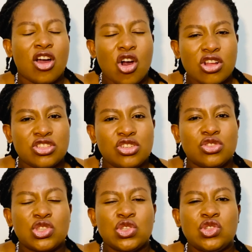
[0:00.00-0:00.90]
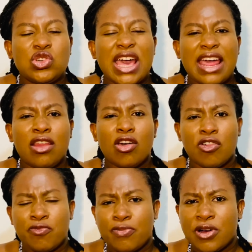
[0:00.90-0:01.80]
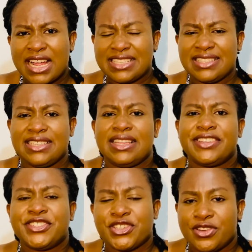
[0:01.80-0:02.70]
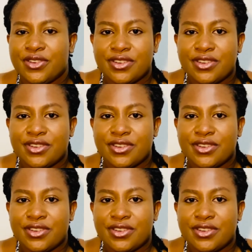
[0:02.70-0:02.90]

cause you to do a lot of procrastination.